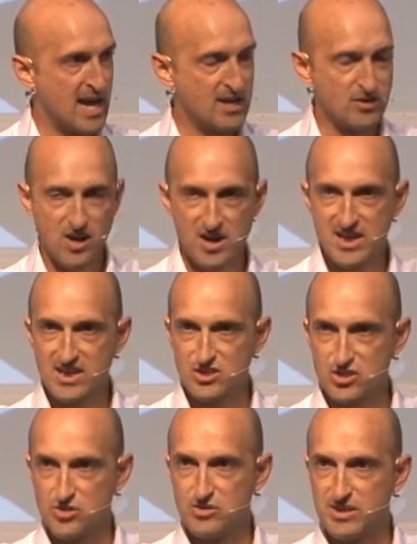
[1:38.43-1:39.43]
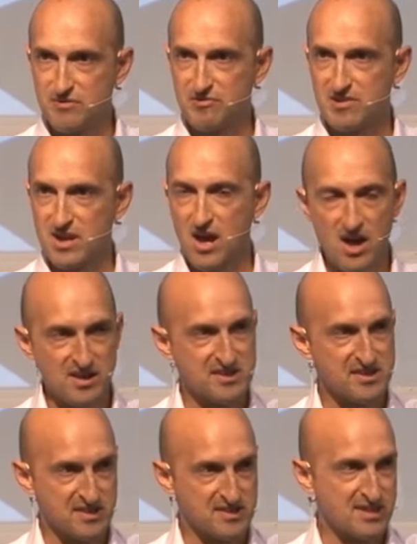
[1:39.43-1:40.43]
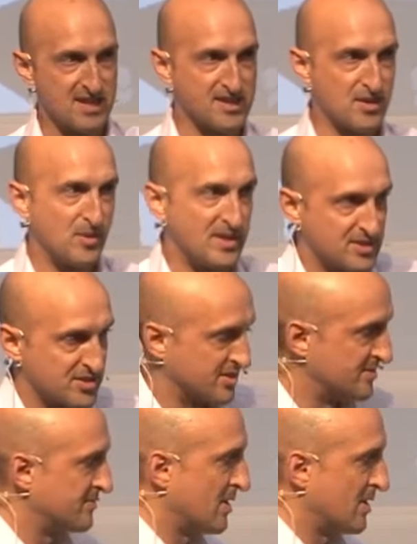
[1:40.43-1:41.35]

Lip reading: And you kind of get two different answers to this question.